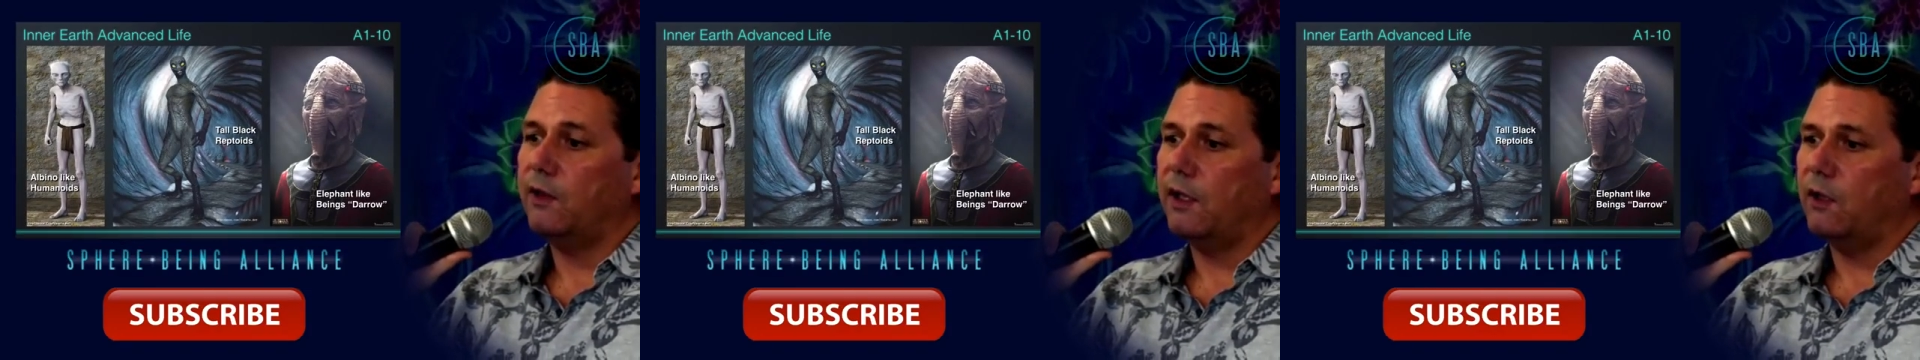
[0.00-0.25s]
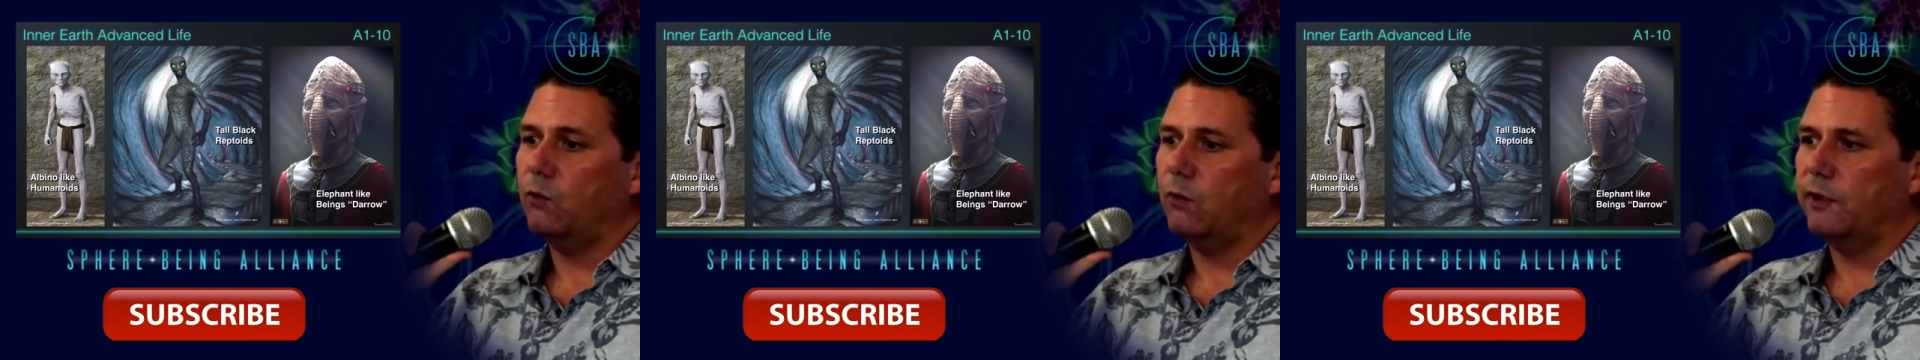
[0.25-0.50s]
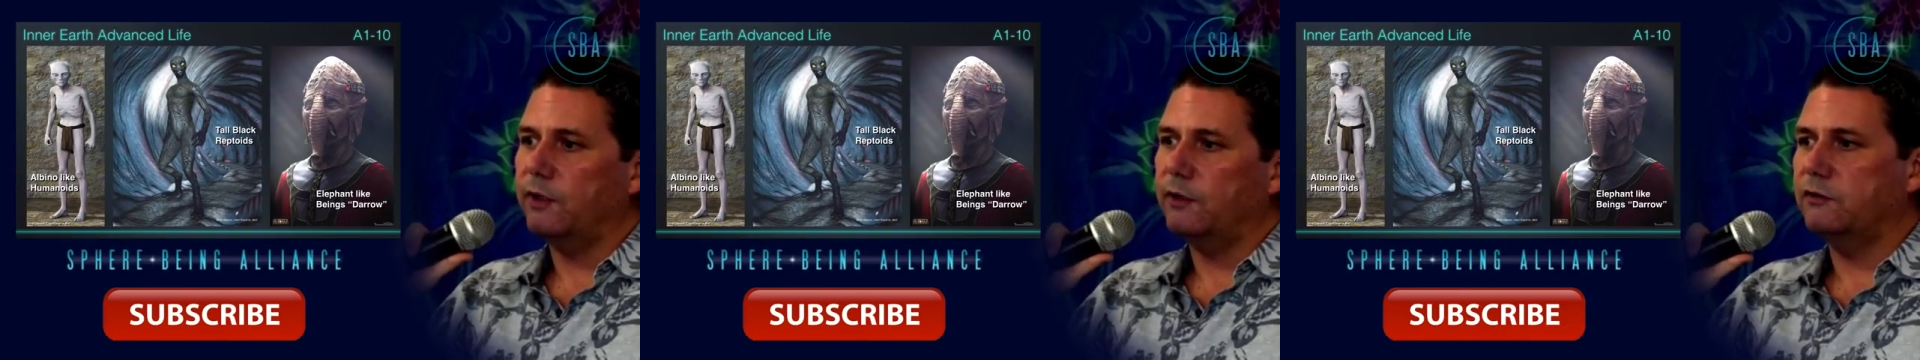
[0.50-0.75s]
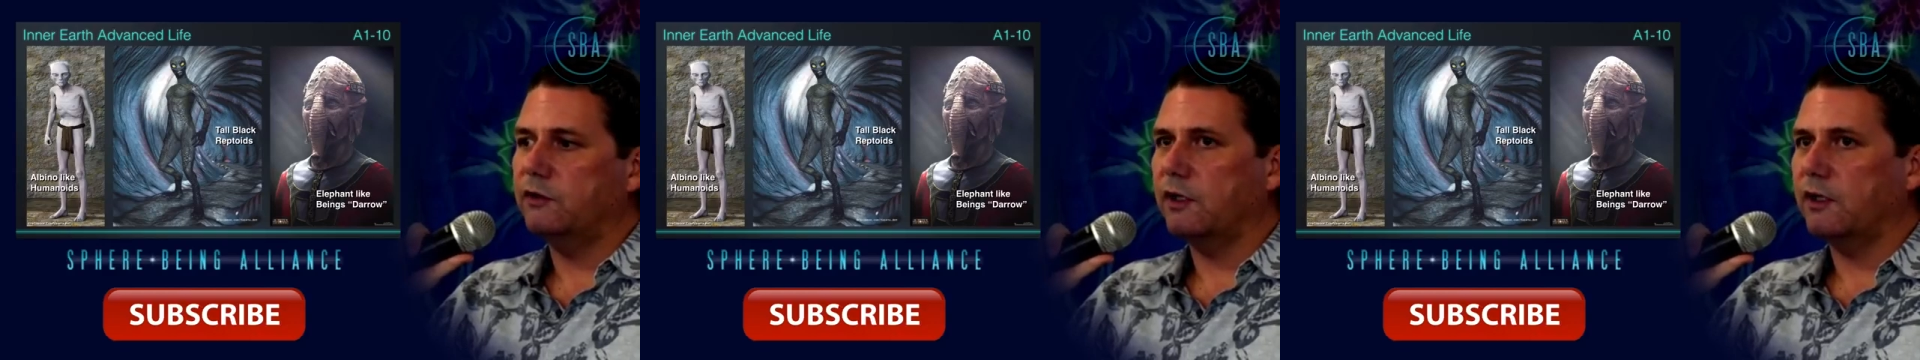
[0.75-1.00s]
they
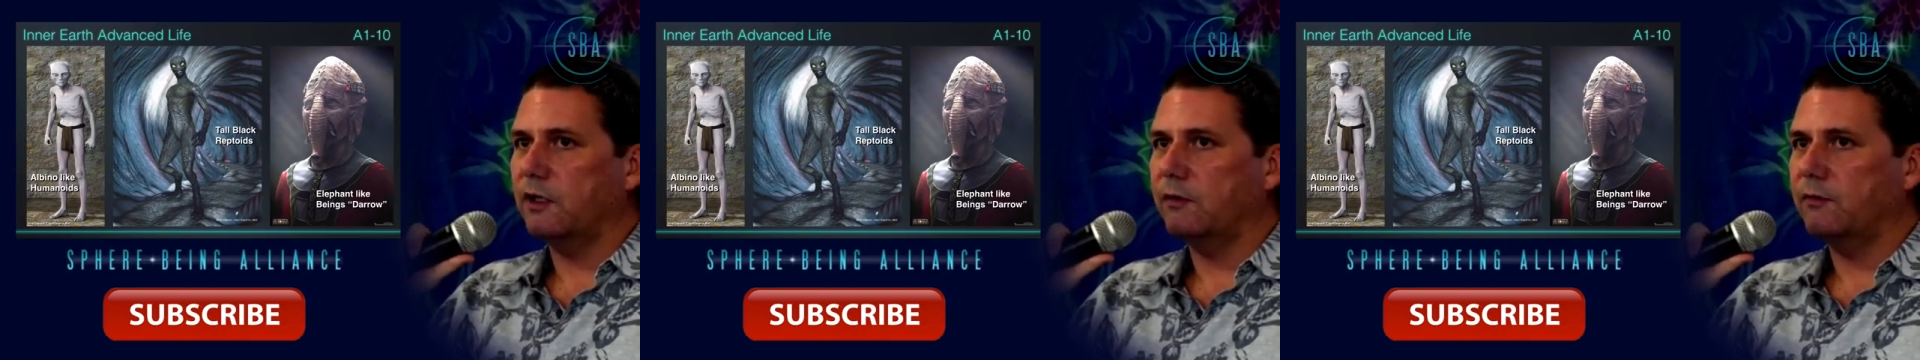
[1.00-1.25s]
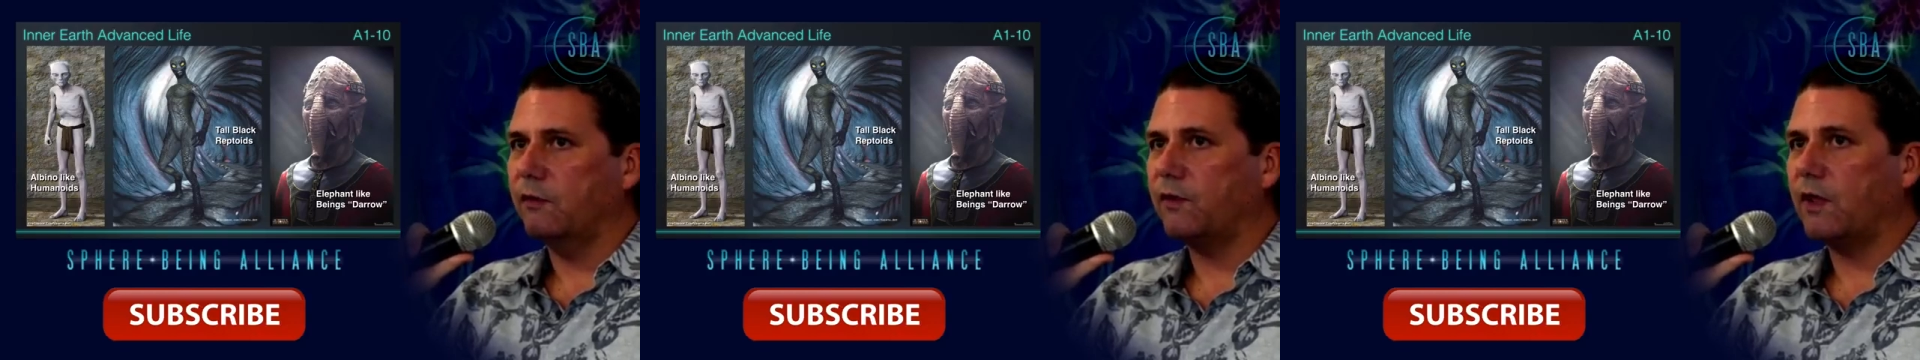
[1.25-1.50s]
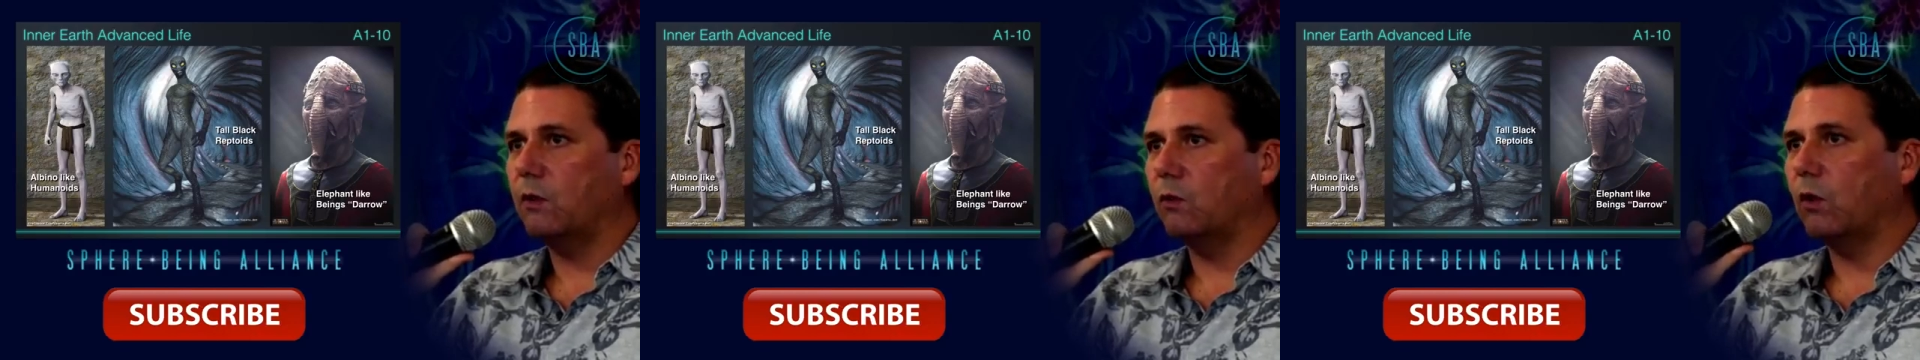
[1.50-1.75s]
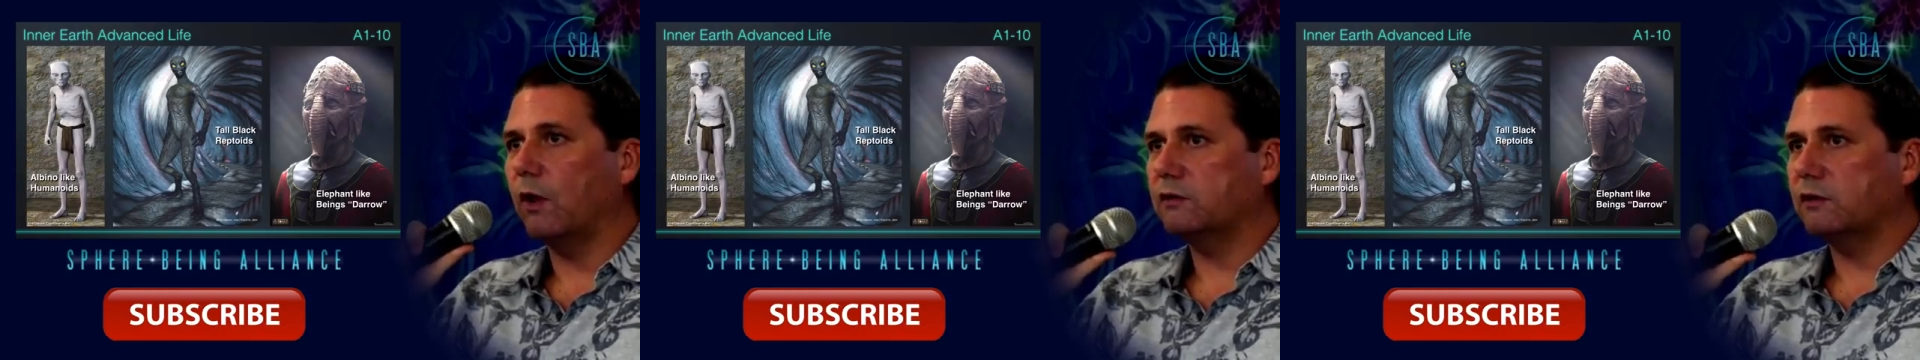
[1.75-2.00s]
would uh, they
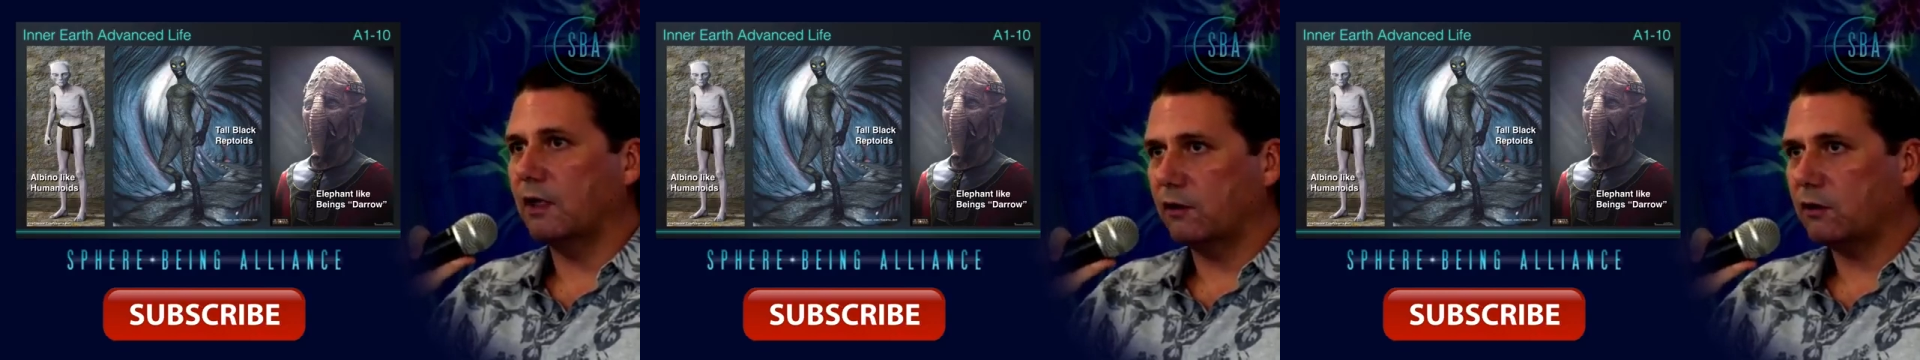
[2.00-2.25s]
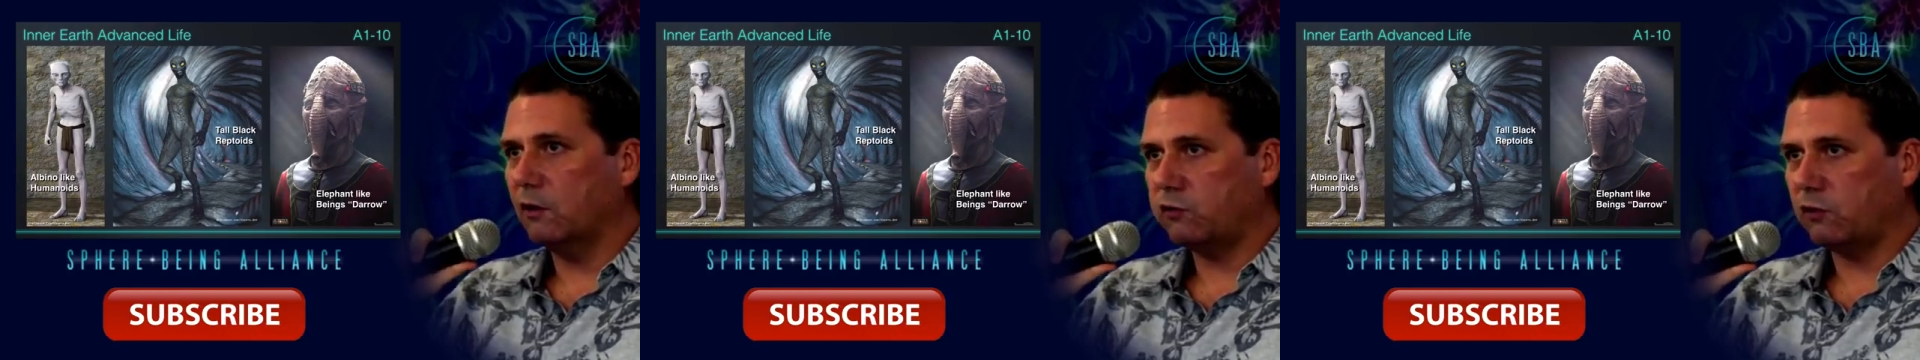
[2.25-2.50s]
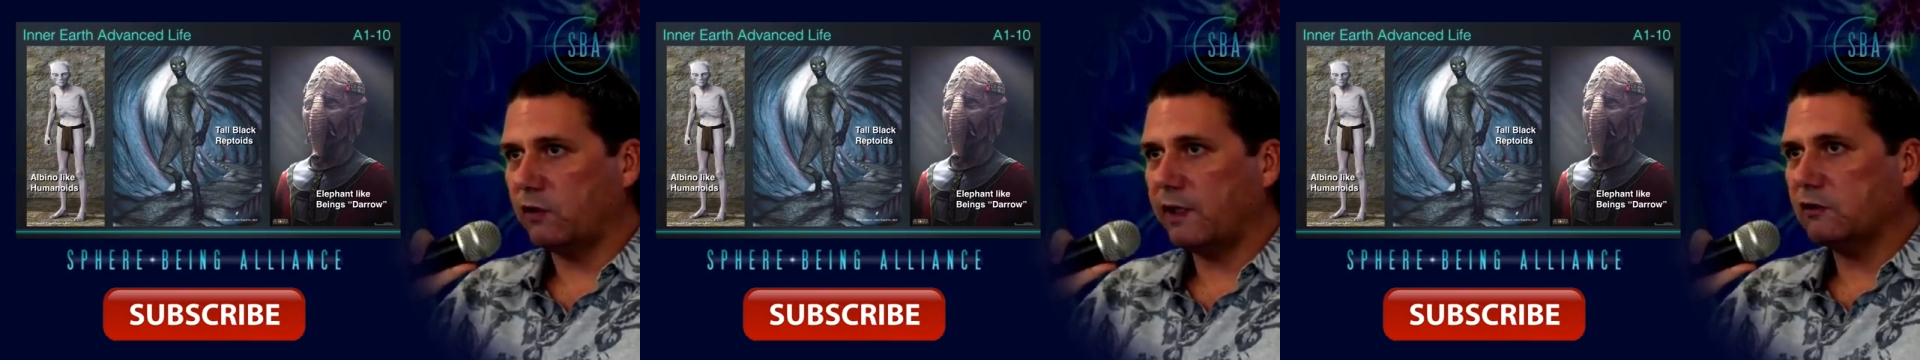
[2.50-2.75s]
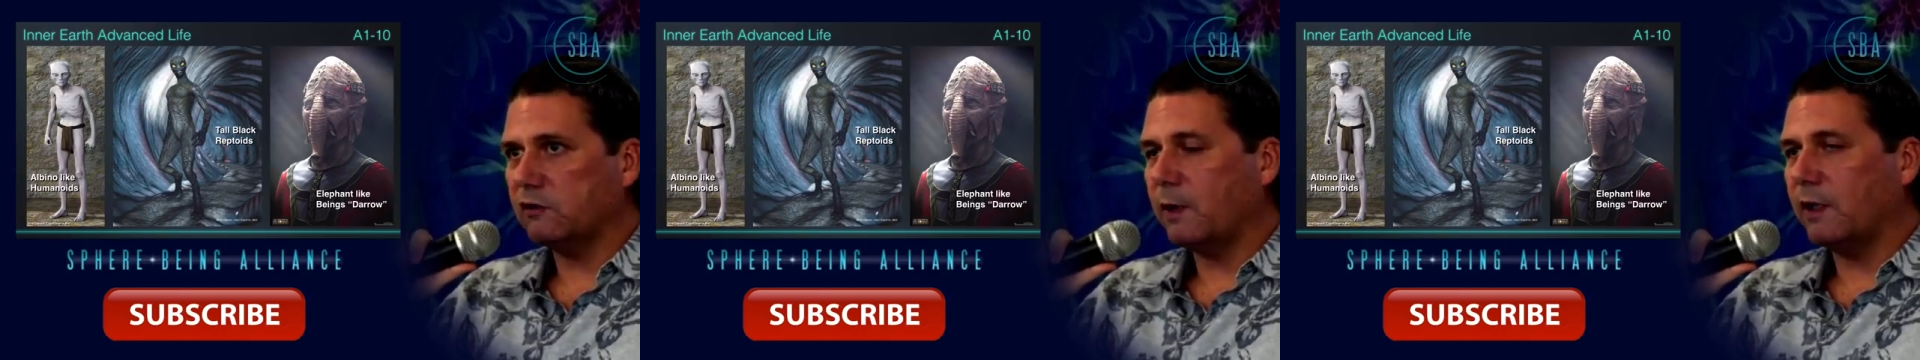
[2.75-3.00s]
would want a closer
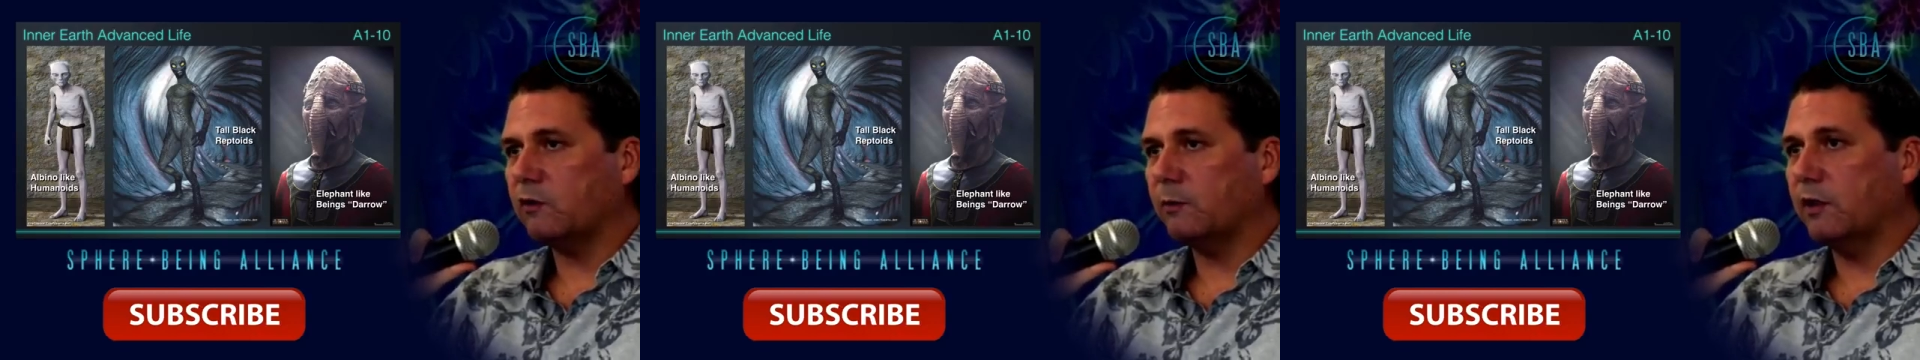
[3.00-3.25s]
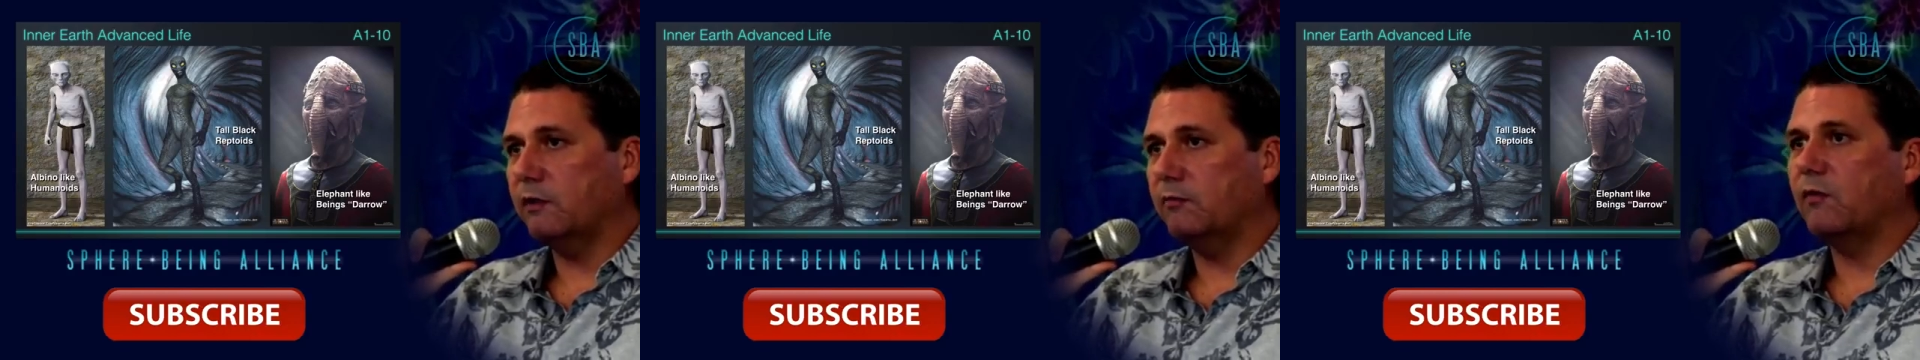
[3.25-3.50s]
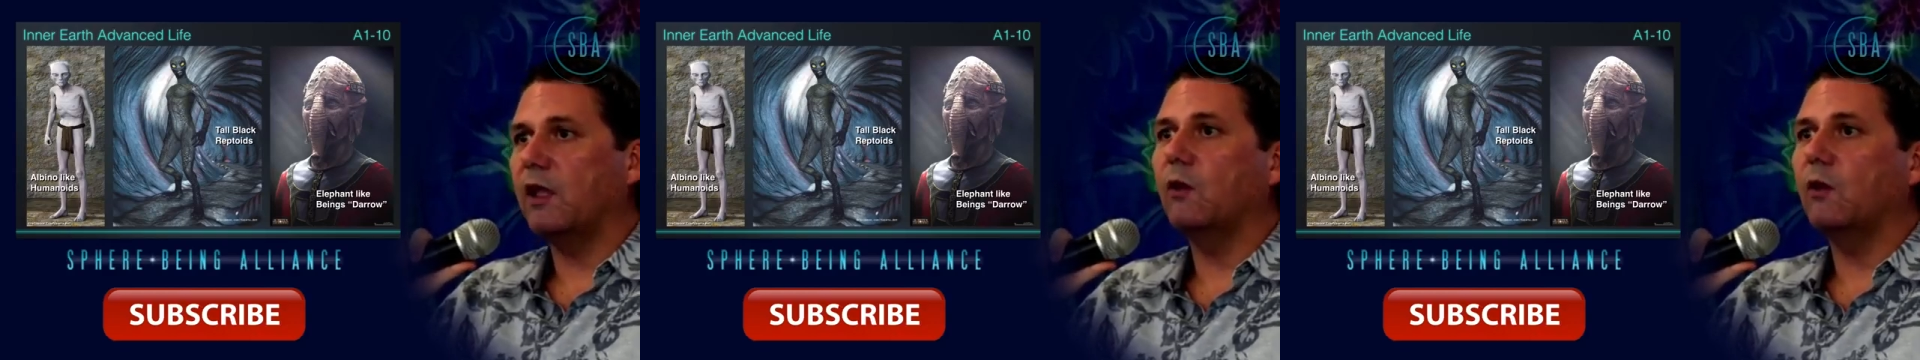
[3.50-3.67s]
look at a specimen.